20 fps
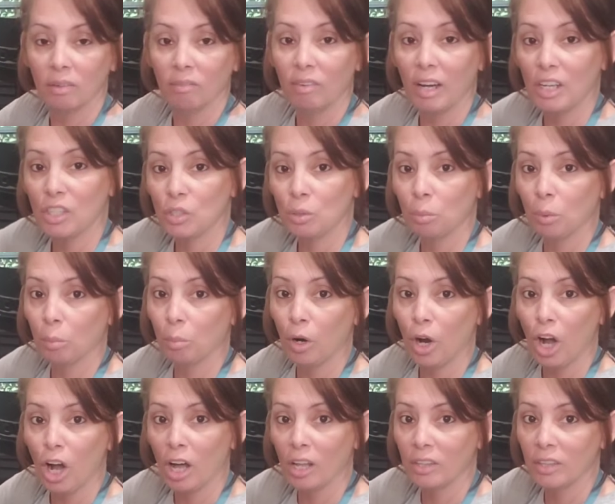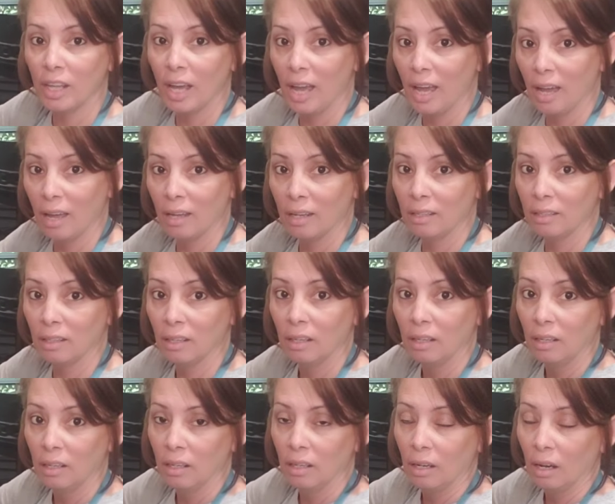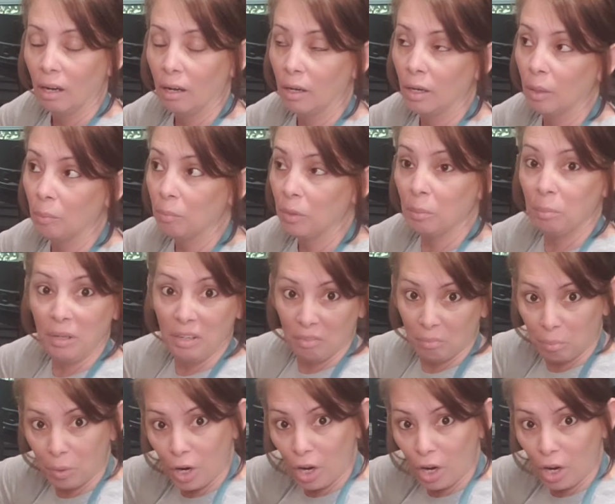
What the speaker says: the vegetable broth and the beef